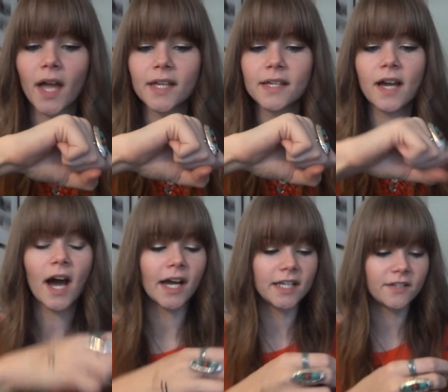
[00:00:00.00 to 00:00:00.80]
I can
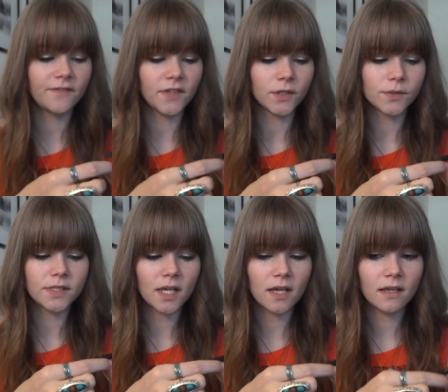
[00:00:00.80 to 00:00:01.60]
kind of
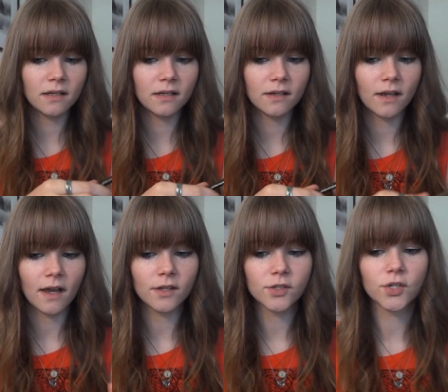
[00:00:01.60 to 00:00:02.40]
use it
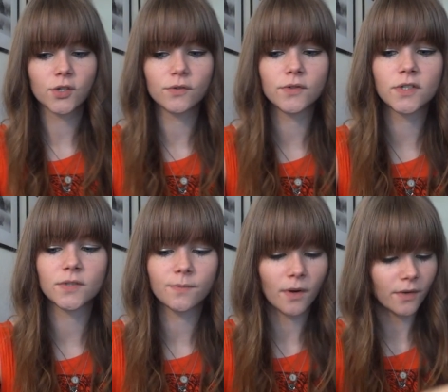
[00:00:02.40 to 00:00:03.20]
to
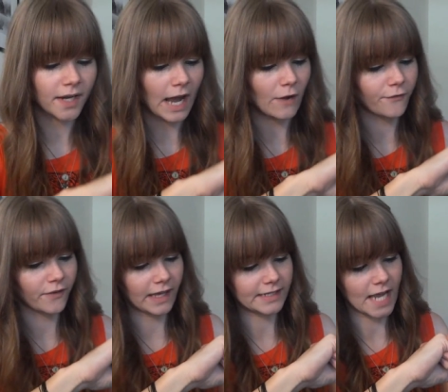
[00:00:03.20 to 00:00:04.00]
smoke it out
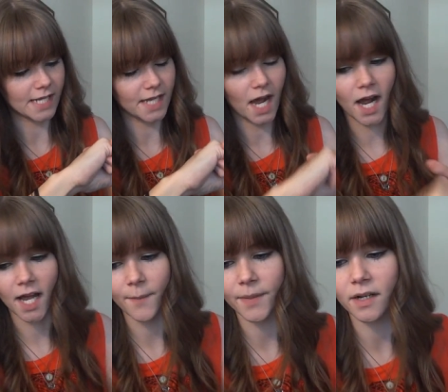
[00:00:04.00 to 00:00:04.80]
for like
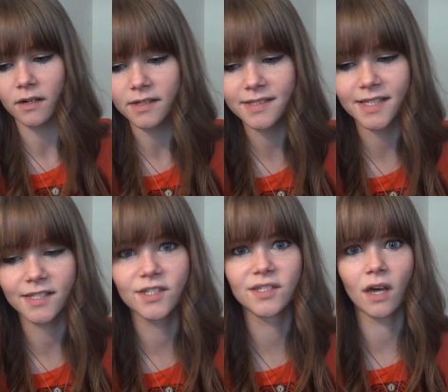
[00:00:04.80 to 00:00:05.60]
daytime, but honestly
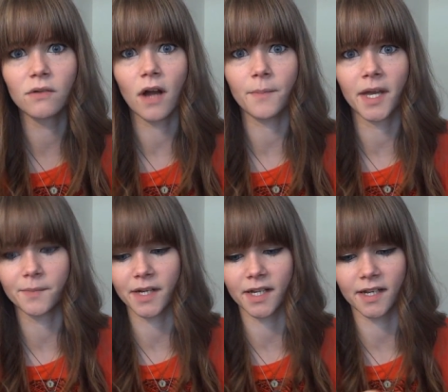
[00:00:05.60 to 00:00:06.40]
it's so not
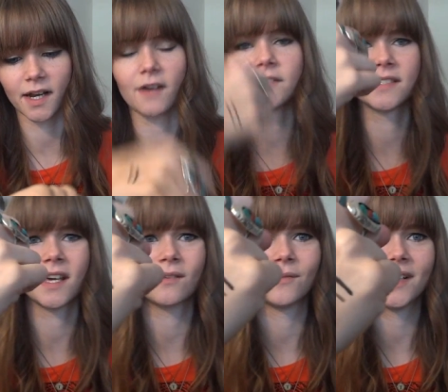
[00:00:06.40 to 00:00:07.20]
pigmented and I was
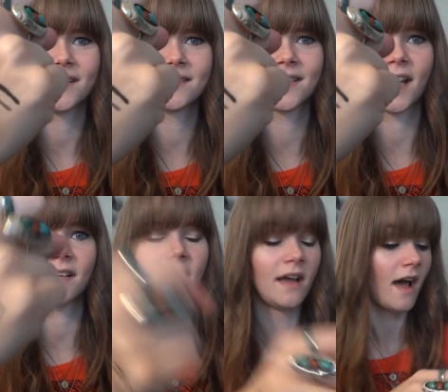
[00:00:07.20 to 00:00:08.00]
like, what is
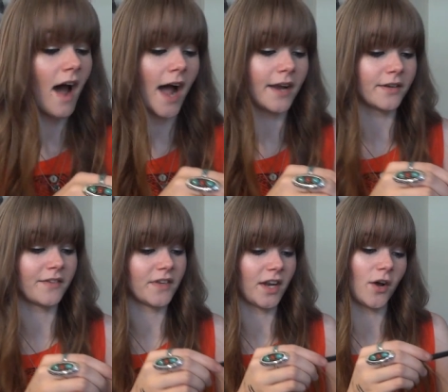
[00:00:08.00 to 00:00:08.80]
that? I don't
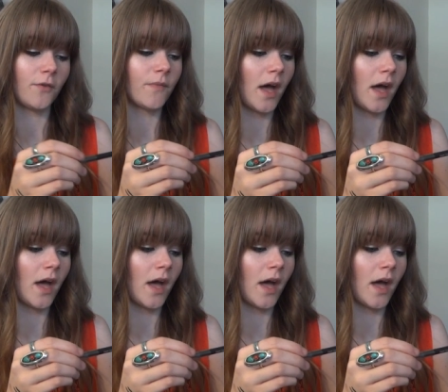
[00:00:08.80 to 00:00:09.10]
even know.